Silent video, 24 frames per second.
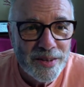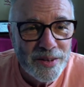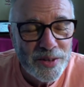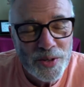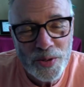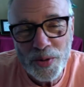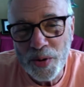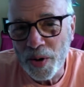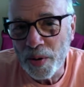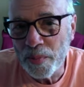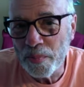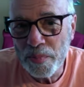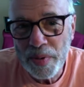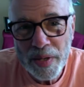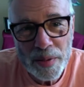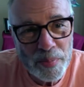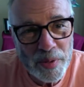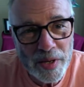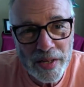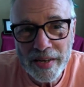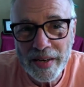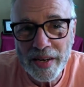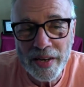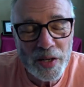you are
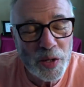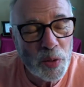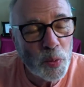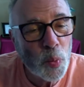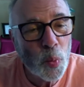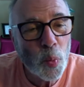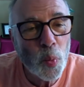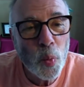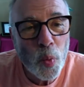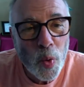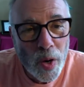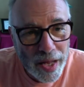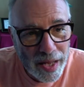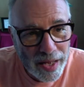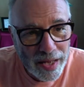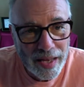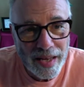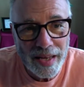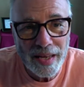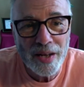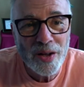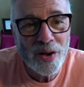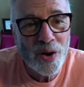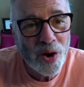biblically
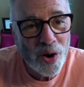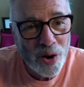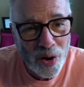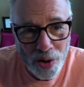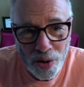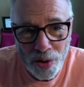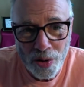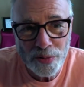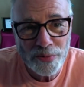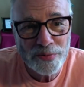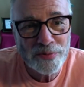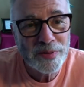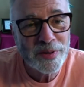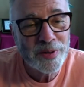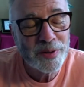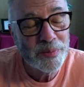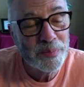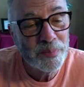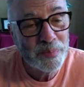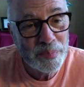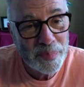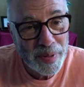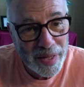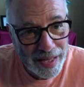way off
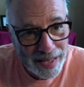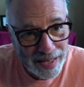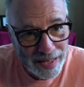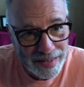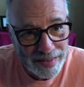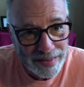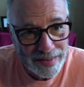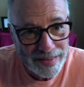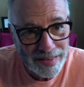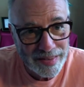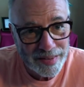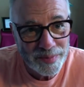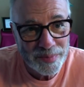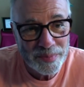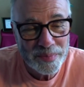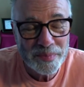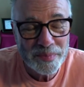base.